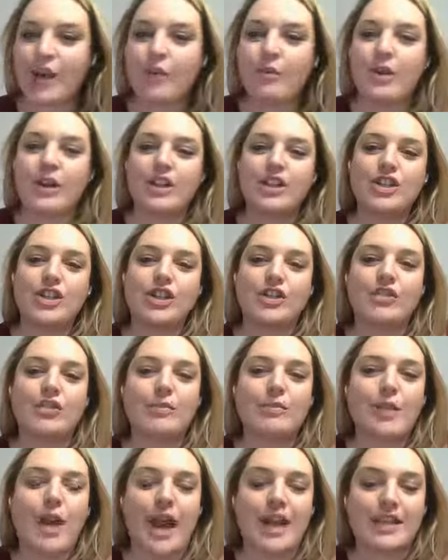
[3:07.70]
When
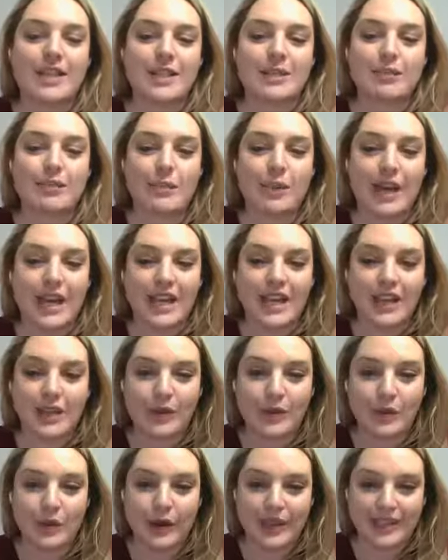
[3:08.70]
children practice breaking
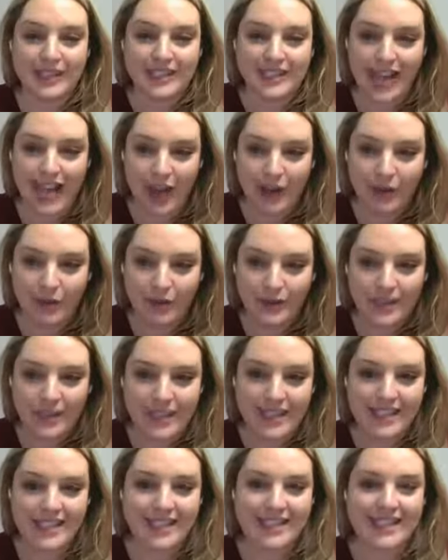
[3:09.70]
the word down
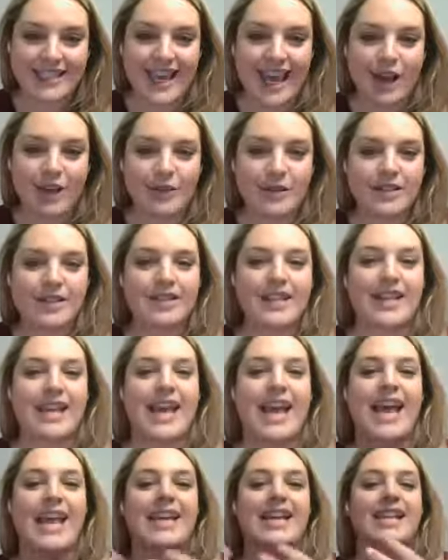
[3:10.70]
into sounds
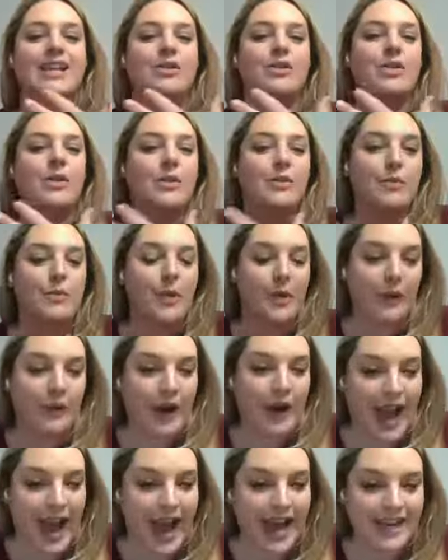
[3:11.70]
and
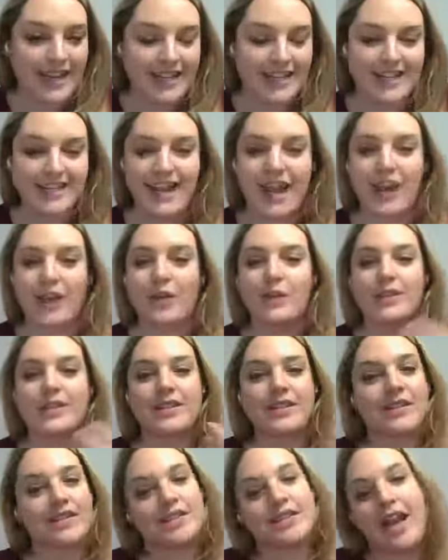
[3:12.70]
or adding
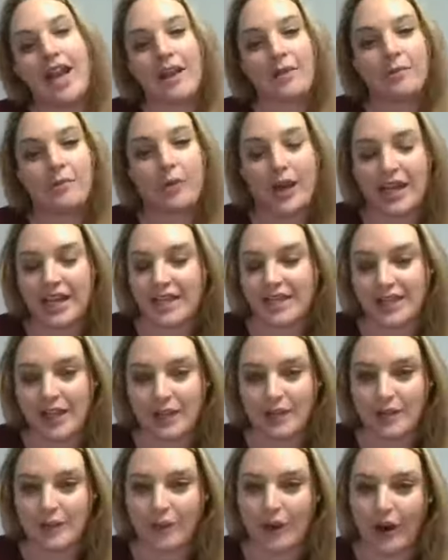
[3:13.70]
sounds and breaking
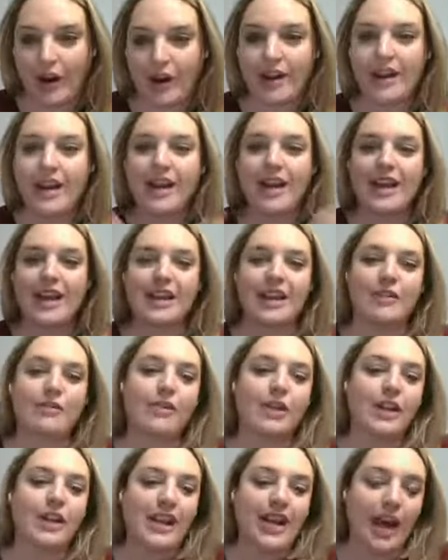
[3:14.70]
sounds apart can
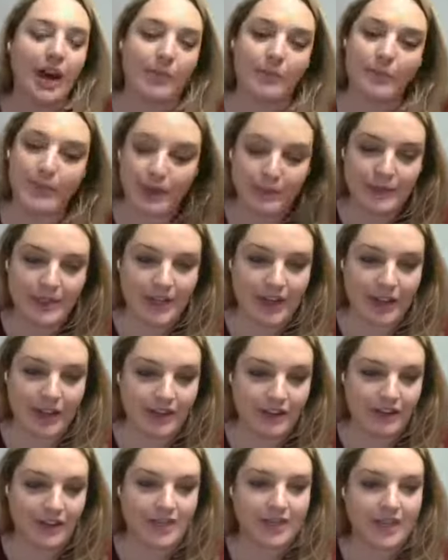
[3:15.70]
really help them to
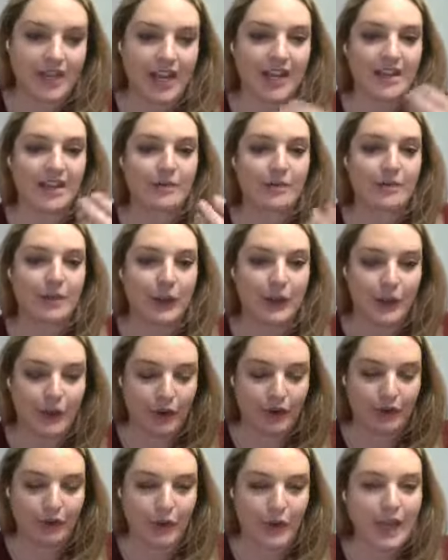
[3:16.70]
understand and build
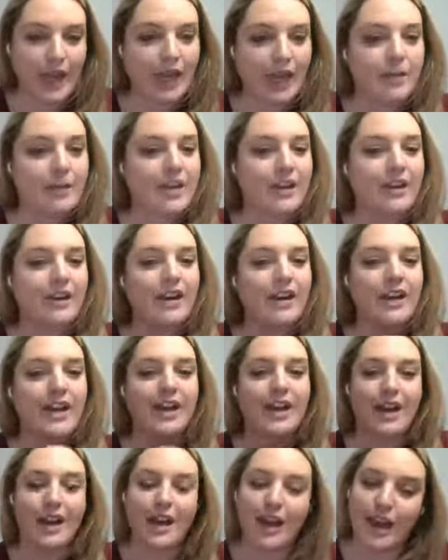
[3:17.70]
their
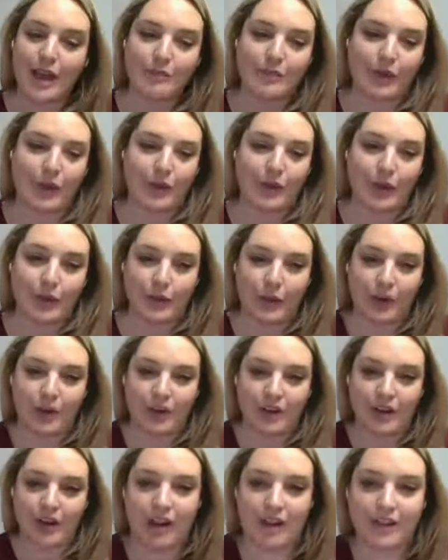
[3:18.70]
vocabulary and build their
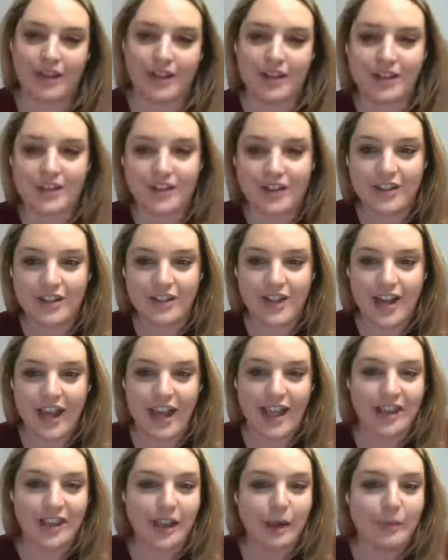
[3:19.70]
word knowledge.
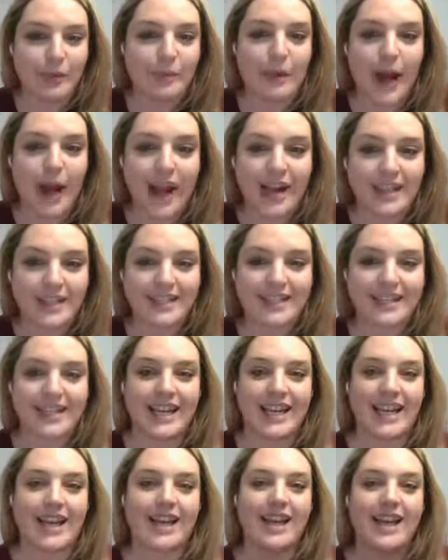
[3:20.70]
And they'll be
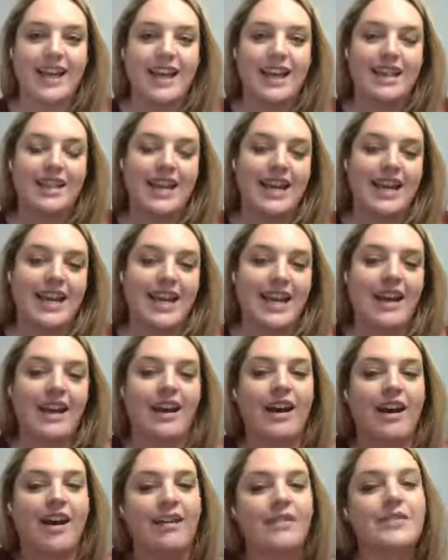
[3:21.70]
practicing thinking
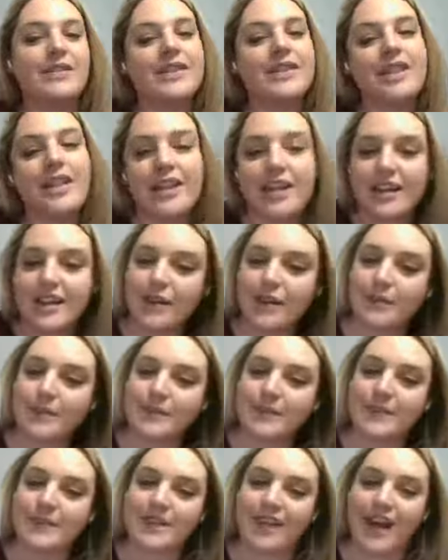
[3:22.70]
of
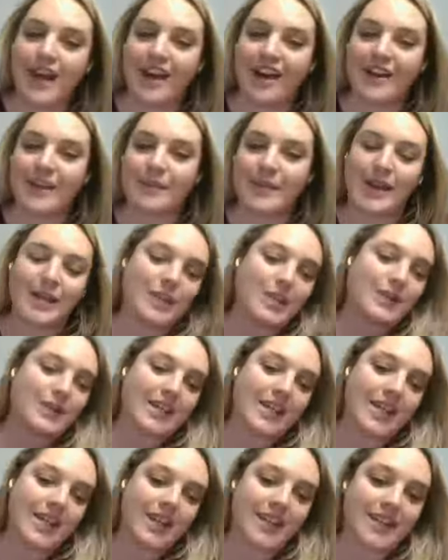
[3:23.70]
synonyms and
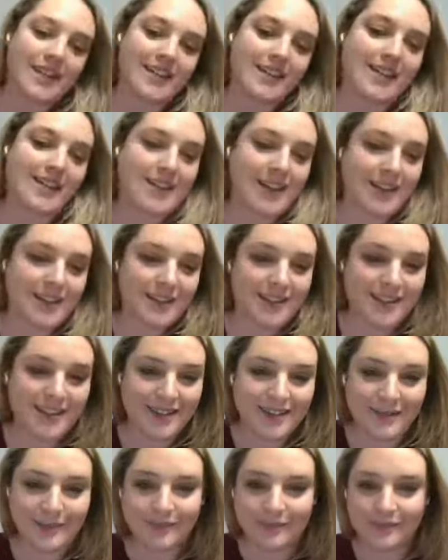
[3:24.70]
using it in a
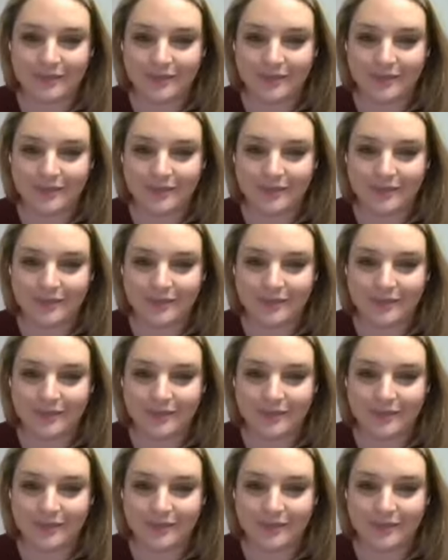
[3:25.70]
sentence.